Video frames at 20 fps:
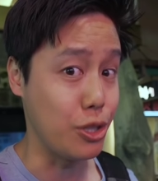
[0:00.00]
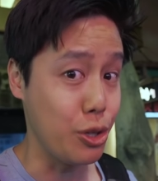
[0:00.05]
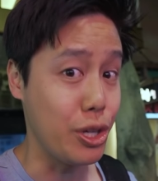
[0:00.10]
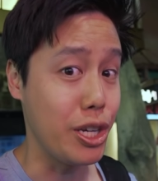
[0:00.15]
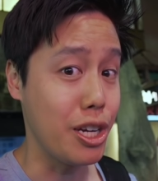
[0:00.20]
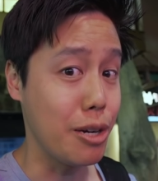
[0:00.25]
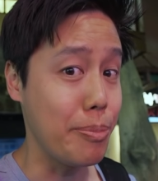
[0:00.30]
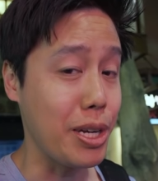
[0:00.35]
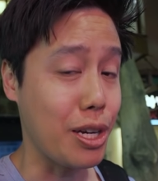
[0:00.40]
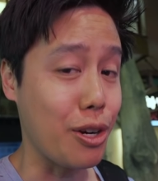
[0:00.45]
You
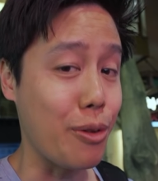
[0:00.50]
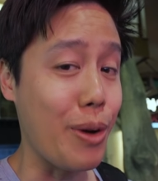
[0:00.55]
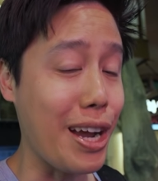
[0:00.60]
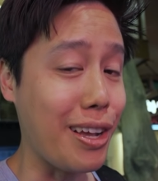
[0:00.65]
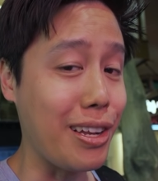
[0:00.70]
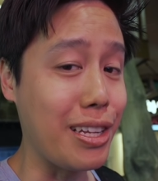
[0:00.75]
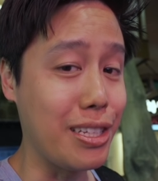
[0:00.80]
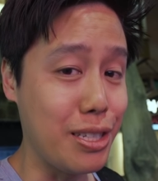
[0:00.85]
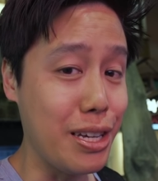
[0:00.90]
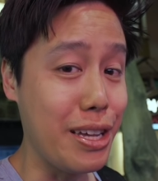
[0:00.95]
hear me
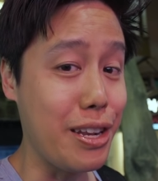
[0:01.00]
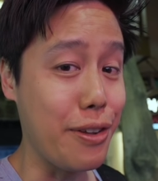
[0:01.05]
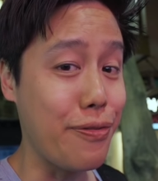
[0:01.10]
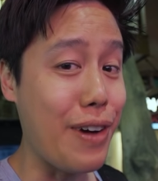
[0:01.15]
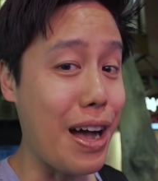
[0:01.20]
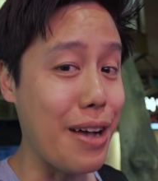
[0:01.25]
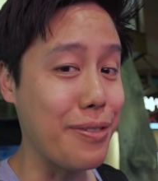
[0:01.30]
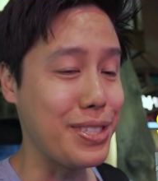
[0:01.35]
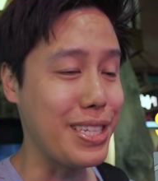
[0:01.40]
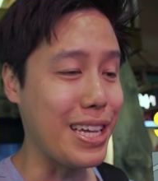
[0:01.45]
correctly,
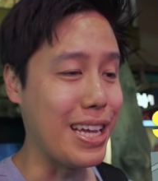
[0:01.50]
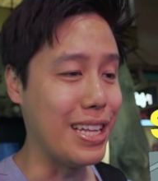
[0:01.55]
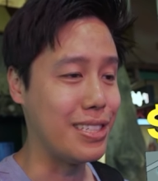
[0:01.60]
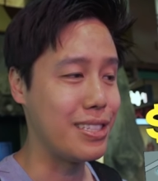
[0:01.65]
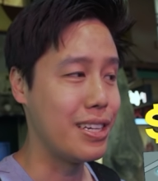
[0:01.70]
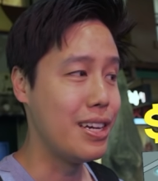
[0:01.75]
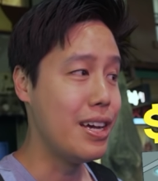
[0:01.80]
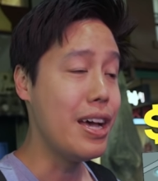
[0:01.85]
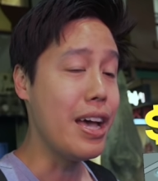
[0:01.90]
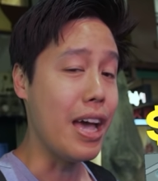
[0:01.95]
35 cents.
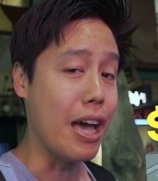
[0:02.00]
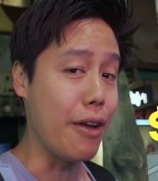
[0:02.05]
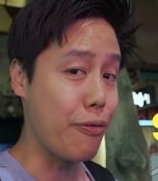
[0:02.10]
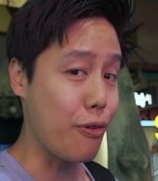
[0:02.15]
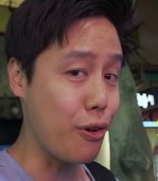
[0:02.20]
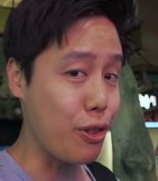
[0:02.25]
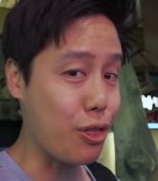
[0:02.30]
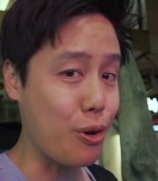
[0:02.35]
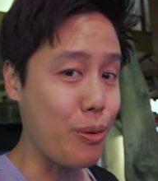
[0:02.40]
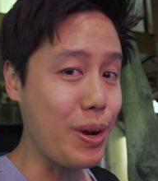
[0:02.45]
And
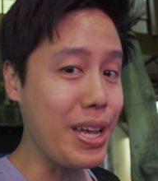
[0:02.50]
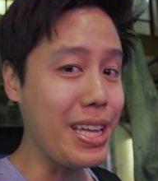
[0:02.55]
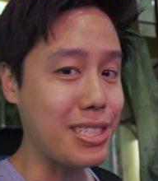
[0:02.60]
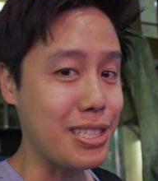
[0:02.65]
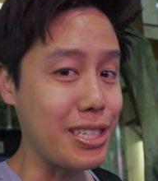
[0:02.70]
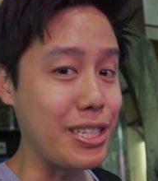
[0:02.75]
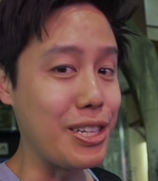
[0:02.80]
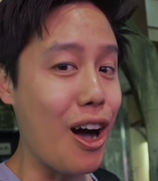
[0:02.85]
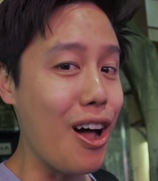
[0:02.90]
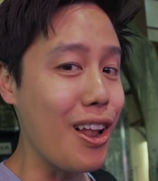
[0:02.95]
for three,
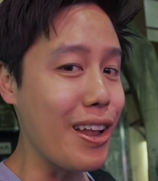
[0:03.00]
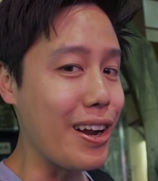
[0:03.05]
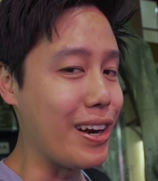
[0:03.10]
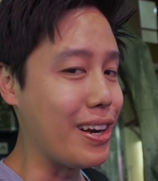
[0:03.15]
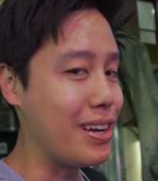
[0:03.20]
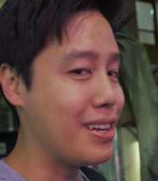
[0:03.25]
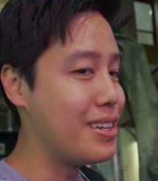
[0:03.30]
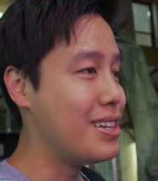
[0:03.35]
it's $1.